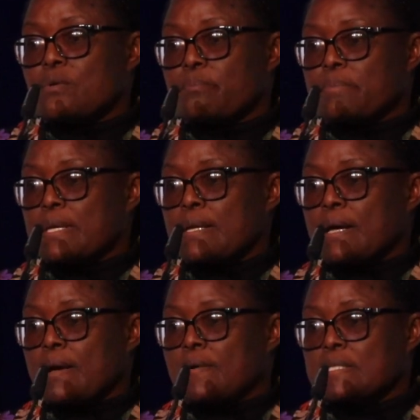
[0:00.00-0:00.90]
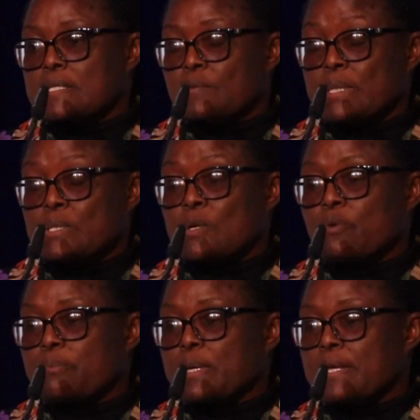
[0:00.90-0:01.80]
compare
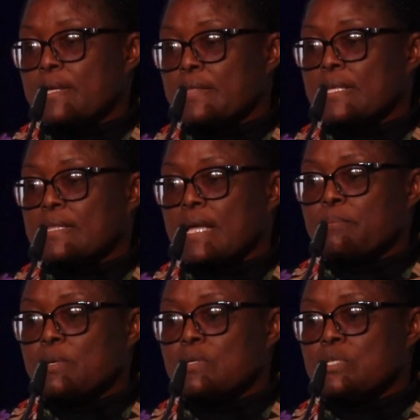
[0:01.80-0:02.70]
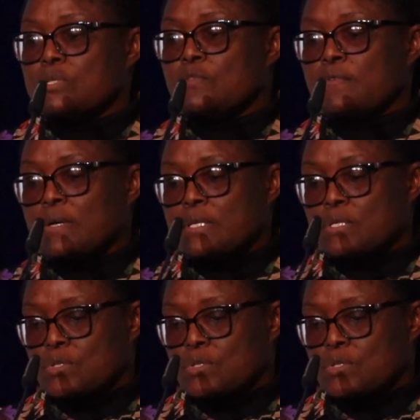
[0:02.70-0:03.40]
the typology of our